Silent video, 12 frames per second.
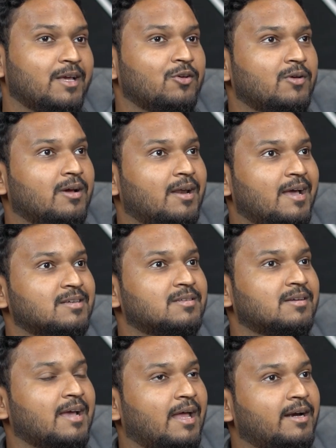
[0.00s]
make you realize
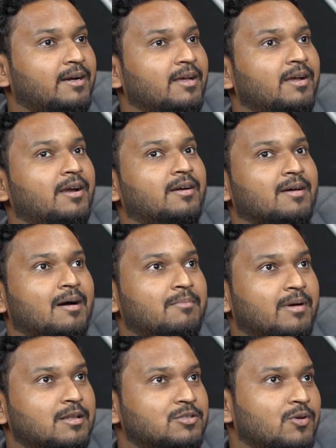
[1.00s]
the reality. It
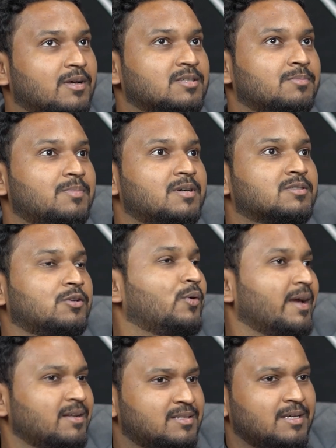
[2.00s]
humbles you as a person.
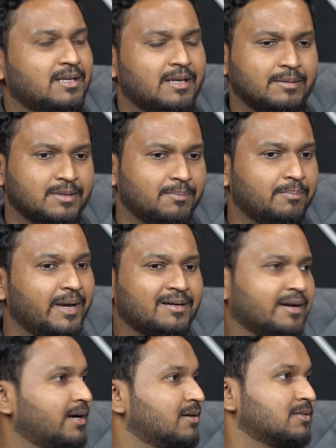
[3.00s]
You can see like the
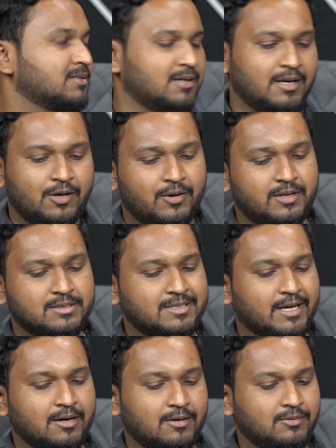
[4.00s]
big traders and
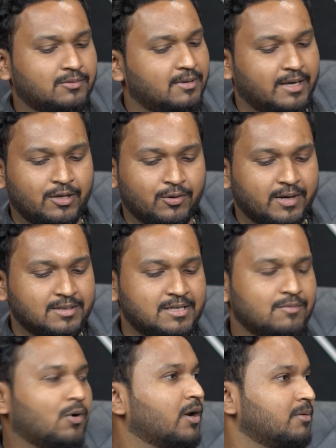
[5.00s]
check out, like you can
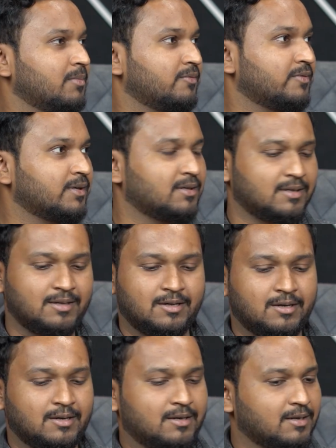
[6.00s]
see Warren Buffett,
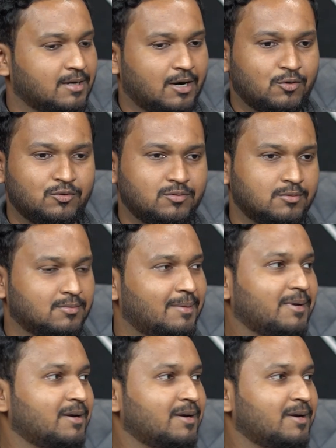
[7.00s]
grounded.